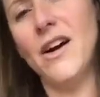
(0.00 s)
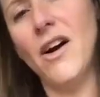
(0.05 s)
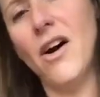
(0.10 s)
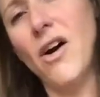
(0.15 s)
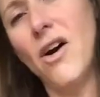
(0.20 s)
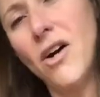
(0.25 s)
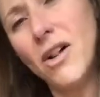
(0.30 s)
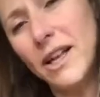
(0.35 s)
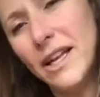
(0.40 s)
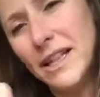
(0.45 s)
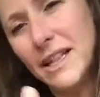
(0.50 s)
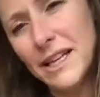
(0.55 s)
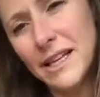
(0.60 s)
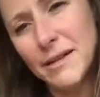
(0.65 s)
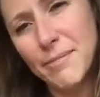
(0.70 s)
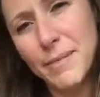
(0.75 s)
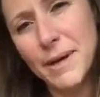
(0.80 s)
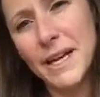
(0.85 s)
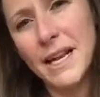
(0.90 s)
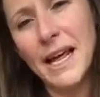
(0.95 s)
all in
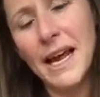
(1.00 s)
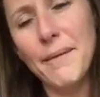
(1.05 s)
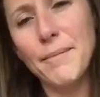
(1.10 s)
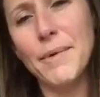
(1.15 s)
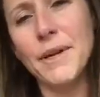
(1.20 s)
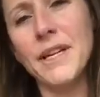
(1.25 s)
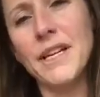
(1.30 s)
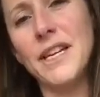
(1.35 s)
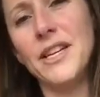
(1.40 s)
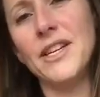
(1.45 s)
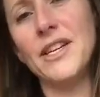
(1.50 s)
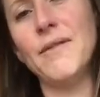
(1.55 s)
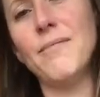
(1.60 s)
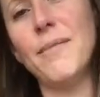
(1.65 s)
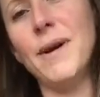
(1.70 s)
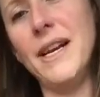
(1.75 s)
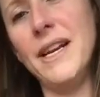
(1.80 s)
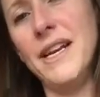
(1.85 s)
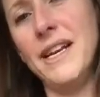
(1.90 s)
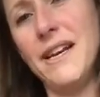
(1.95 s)
this midline
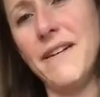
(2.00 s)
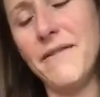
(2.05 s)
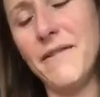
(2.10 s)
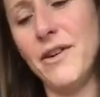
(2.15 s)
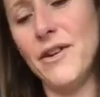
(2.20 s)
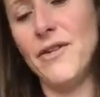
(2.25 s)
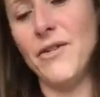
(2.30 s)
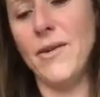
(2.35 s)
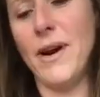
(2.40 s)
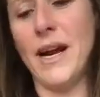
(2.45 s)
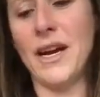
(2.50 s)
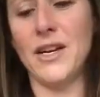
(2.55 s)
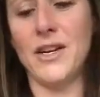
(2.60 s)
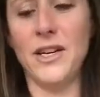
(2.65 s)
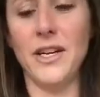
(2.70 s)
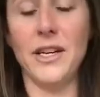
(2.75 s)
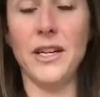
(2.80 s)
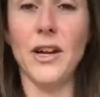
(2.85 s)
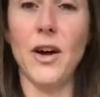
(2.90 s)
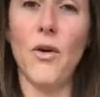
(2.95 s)
position, but in different
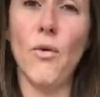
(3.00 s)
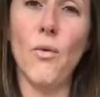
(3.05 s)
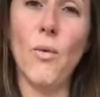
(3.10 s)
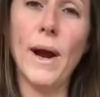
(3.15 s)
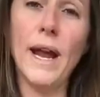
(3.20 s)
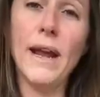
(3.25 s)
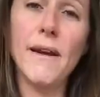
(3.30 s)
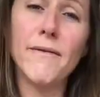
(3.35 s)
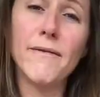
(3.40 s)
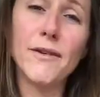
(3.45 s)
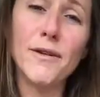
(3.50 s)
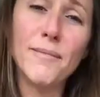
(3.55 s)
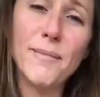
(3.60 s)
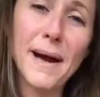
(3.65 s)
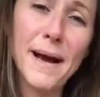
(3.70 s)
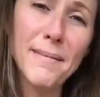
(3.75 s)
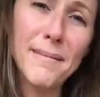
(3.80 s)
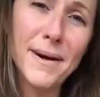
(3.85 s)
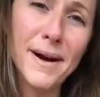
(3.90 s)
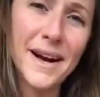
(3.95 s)
directions away from
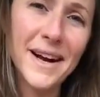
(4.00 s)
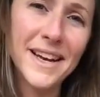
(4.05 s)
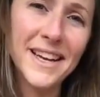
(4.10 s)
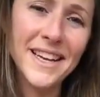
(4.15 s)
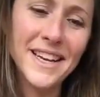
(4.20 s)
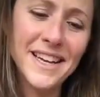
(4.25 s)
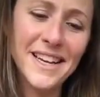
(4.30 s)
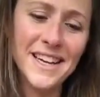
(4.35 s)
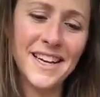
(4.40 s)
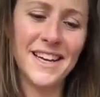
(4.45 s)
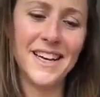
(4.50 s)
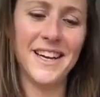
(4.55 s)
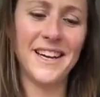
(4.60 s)
my body.